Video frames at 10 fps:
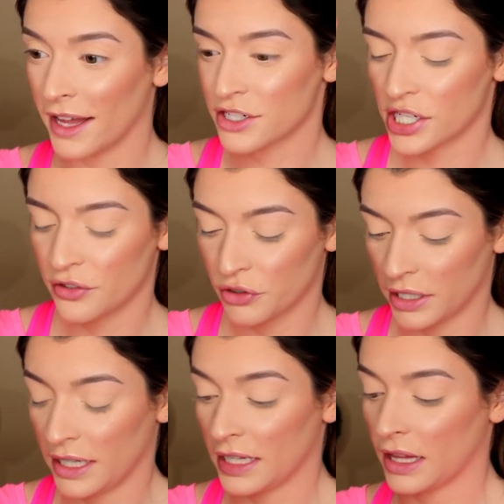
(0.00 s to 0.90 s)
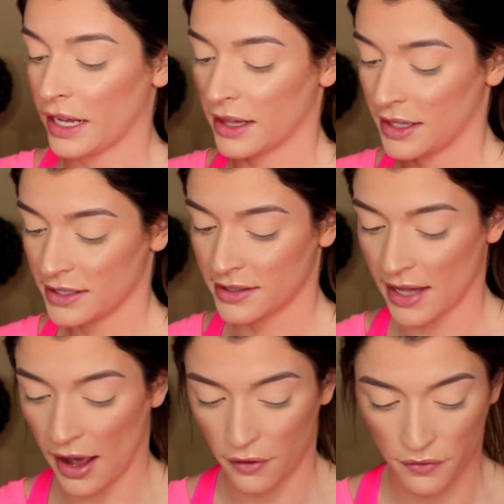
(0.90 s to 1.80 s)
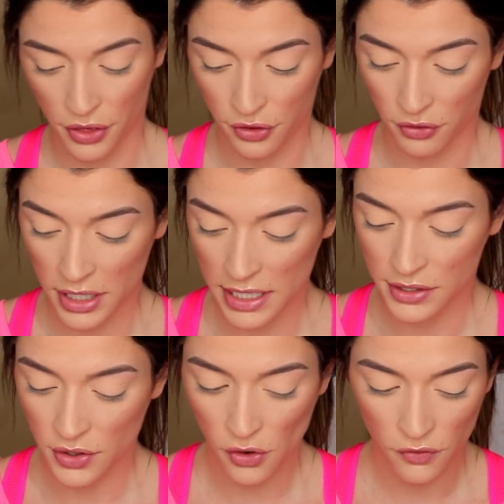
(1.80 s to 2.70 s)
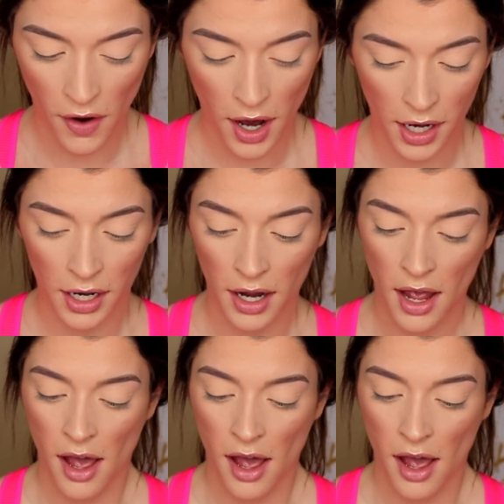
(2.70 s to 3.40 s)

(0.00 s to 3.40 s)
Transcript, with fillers: I actually really like this set of three so far.